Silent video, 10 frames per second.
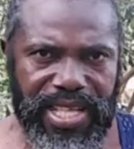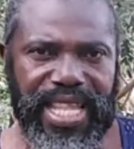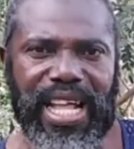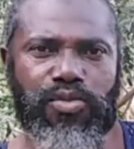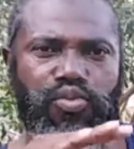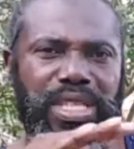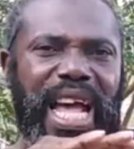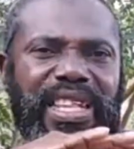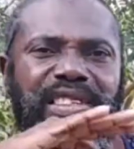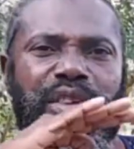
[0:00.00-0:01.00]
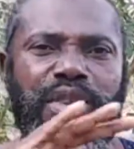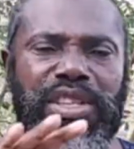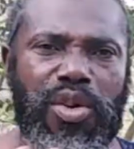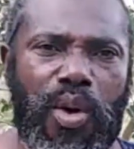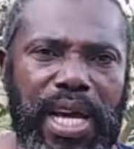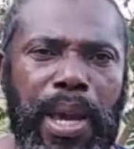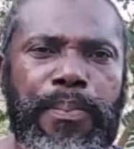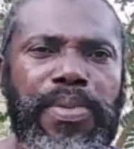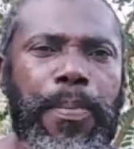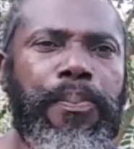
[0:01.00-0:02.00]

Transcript: That is the reason why they